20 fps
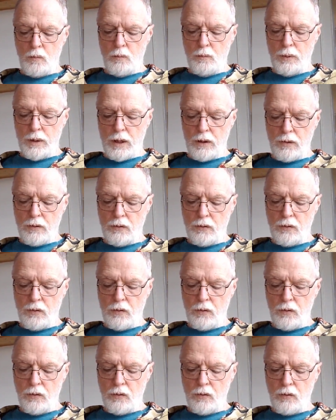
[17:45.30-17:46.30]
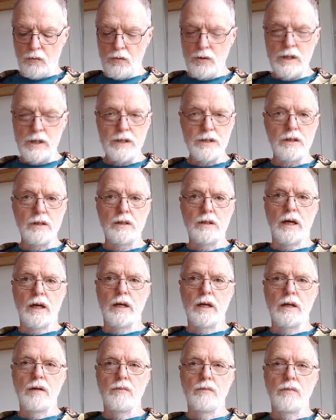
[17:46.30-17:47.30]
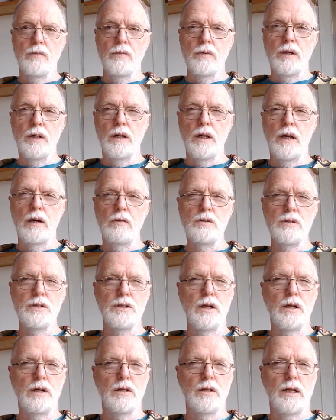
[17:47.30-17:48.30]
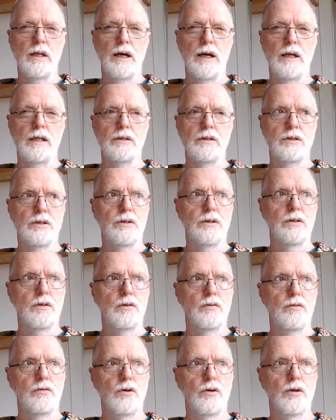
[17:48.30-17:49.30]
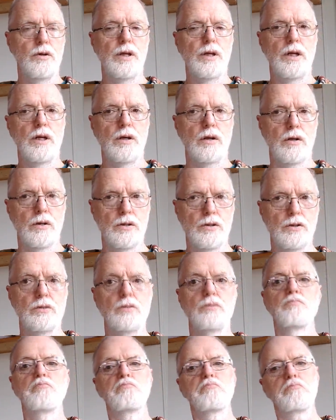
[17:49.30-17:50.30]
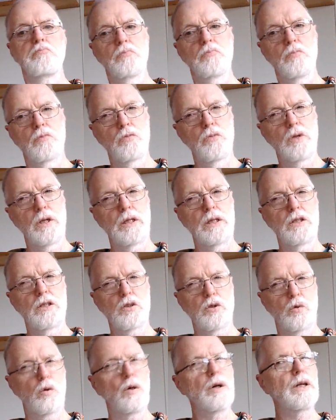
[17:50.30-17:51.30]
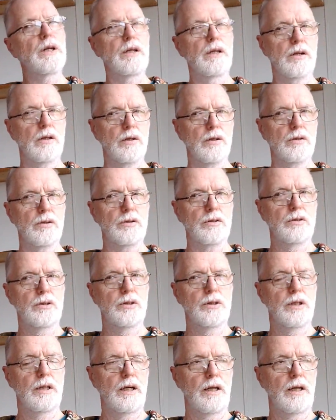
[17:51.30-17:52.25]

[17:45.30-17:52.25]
But recently, and I would say in the last 40 years, really 20 years,